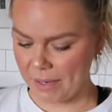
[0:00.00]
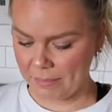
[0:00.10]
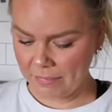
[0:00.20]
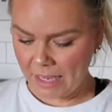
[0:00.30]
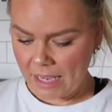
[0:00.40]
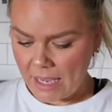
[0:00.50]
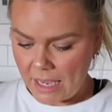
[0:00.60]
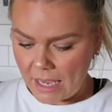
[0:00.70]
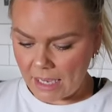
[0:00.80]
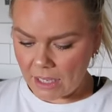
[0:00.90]
But
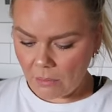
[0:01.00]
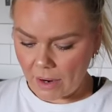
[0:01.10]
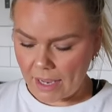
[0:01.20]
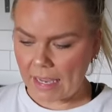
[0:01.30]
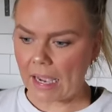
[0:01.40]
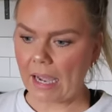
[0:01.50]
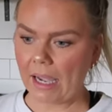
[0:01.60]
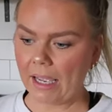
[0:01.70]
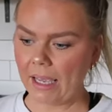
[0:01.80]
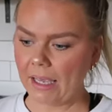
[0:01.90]
anyway,
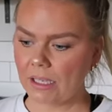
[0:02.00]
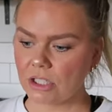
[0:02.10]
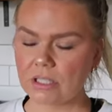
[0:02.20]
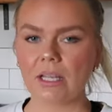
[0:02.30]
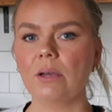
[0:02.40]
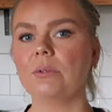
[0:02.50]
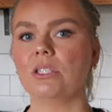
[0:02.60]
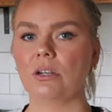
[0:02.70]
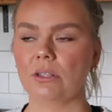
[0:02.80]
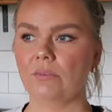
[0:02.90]
I just thought I would
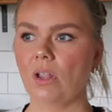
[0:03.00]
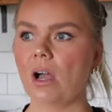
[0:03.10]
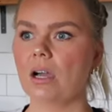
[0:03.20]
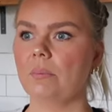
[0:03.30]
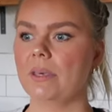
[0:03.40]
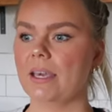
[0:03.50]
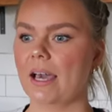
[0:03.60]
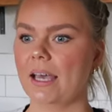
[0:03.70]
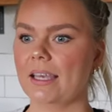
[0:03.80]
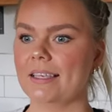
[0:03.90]
start the vlog
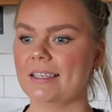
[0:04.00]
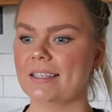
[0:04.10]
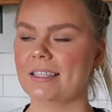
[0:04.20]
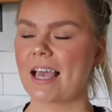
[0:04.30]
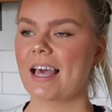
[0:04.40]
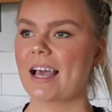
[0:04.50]
because